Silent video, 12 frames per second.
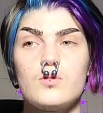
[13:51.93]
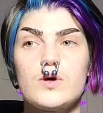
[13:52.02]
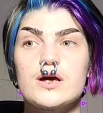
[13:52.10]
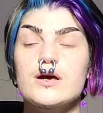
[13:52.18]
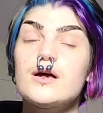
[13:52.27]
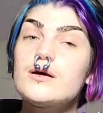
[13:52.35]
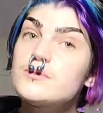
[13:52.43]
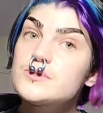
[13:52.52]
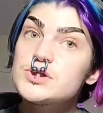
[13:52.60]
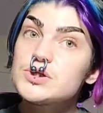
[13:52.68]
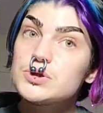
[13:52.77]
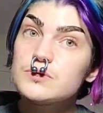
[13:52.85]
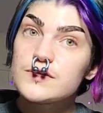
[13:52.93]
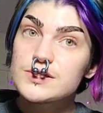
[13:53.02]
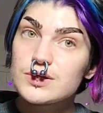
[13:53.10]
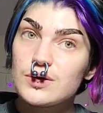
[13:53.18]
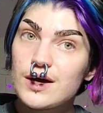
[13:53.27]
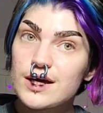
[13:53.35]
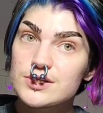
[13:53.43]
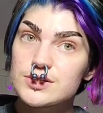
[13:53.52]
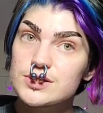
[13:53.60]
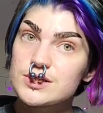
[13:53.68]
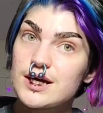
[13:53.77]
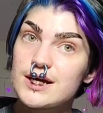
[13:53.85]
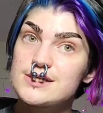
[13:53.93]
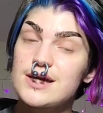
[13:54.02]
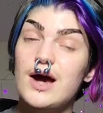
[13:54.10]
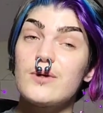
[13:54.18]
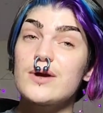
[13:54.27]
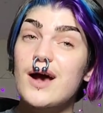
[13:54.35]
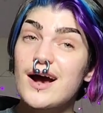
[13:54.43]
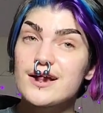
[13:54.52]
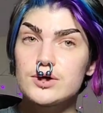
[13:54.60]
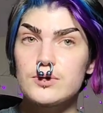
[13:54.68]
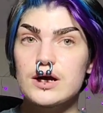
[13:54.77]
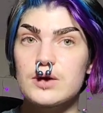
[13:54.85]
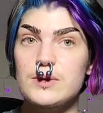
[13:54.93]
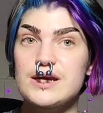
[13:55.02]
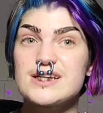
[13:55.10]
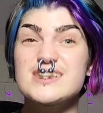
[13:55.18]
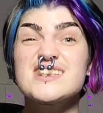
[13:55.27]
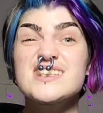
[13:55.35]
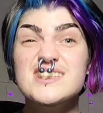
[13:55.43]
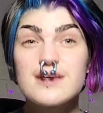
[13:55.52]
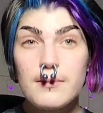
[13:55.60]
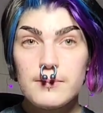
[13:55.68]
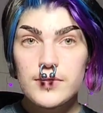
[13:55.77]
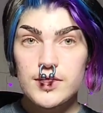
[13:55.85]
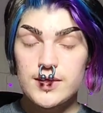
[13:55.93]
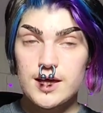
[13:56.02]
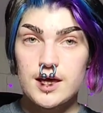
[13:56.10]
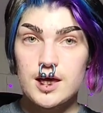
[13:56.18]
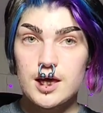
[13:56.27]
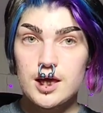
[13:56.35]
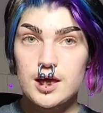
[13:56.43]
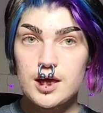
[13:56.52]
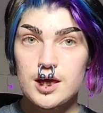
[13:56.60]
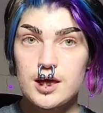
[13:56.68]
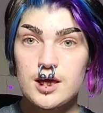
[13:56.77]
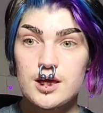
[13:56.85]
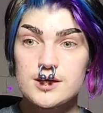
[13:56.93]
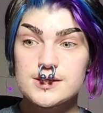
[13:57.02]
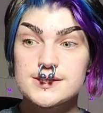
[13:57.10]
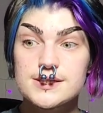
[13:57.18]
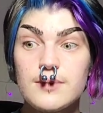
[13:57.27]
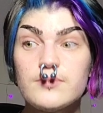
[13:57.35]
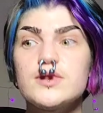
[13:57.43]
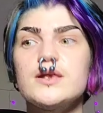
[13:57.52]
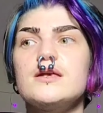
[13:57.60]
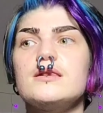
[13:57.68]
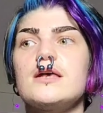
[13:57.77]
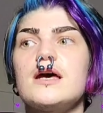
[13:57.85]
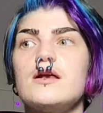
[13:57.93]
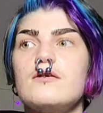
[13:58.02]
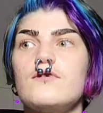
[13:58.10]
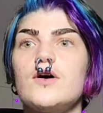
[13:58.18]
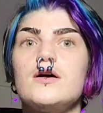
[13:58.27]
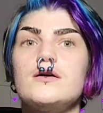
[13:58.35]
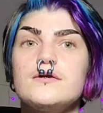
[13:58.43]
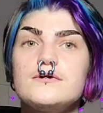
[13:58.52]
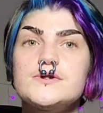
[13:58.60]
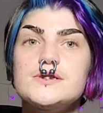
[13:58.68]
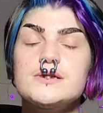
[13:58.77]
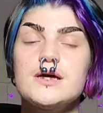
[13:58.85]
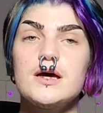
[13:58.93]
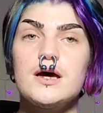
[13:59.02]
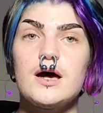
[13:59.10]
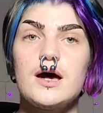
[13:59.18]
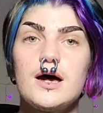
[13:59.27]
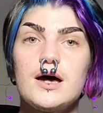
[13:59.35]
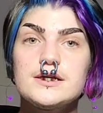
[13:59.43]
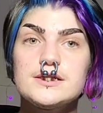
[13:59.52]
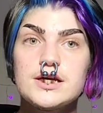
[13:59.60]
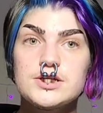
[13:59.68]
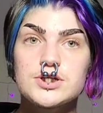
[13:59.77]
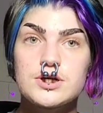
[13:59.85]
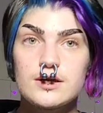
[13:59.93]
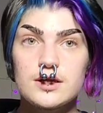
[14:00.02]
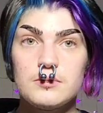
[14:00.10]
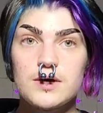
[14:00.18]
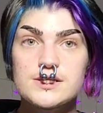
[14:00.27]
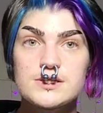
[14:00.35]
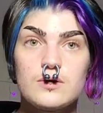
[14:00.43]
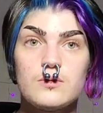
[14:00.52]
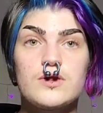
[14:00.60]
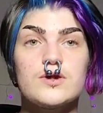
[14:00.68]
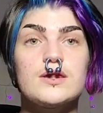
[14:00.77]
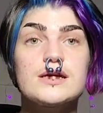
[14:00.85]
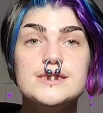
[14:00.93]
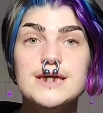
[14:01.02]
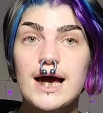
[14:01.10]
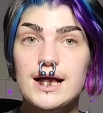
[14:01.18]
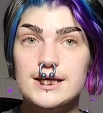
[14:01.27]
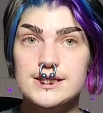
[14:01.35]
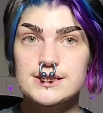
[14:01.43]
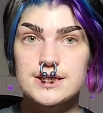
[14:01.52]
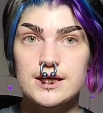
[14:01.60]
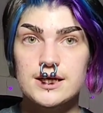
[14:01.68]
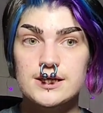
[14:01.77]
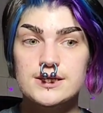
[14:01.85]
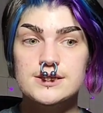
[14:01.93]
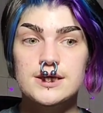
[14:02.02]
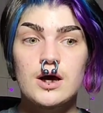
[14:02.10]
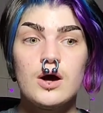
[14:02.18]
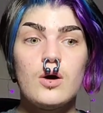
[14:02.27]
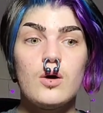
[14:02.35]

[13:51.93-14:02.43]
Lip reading: When it comes to physical exercise, I would highly recommend something that involves tension on the muscle, whether that's calisthenics